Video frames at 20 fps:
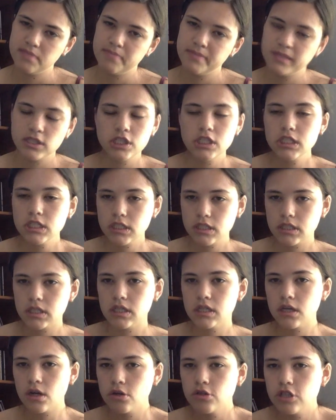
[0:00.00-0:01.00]
but she's,
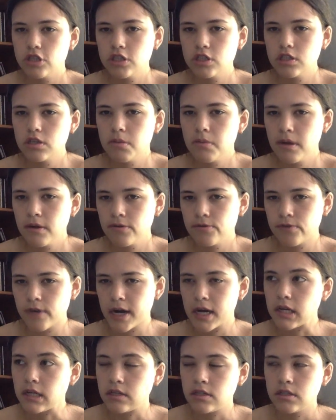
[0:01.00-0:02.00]
she's still my
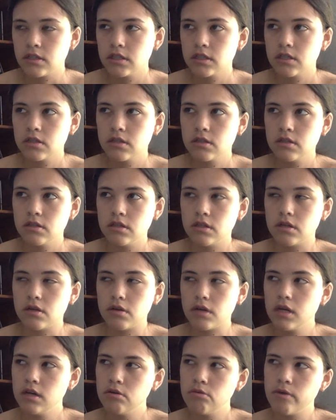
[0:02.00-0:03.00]
friend,
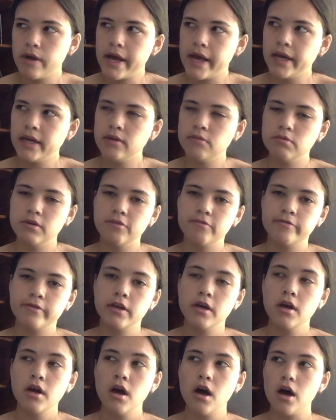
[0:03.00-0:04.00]
in a way. We've,
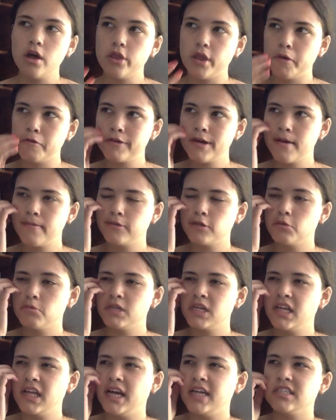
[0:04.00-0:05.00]
although come to
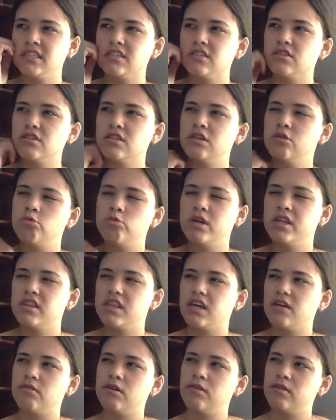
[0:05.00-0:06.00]
realize there's only one
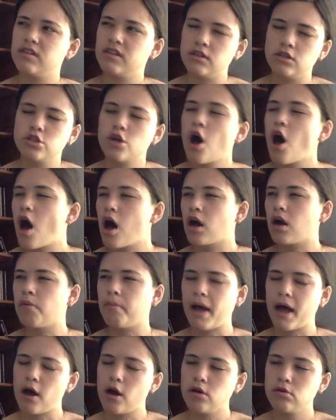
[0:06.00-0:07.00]
thing we really talk
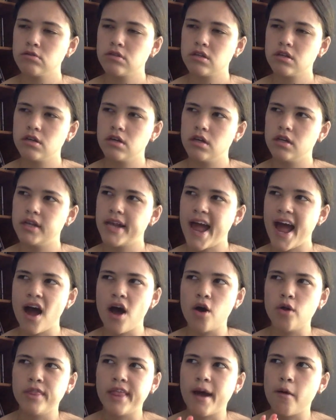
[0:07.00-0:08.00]
about. And
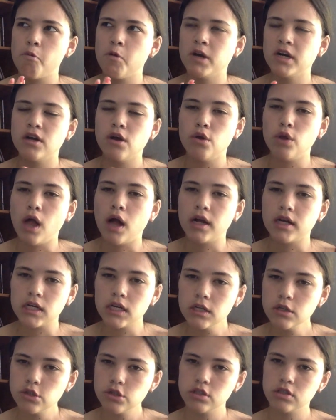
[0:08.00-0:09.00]
now that we're no longer
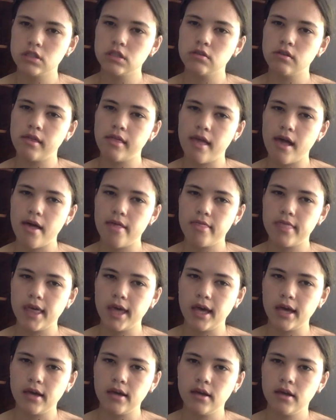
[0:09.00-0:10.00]
interested in that
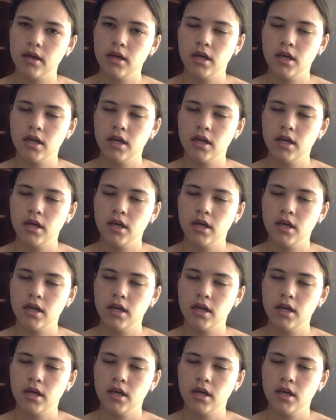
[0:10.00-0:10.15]
thing,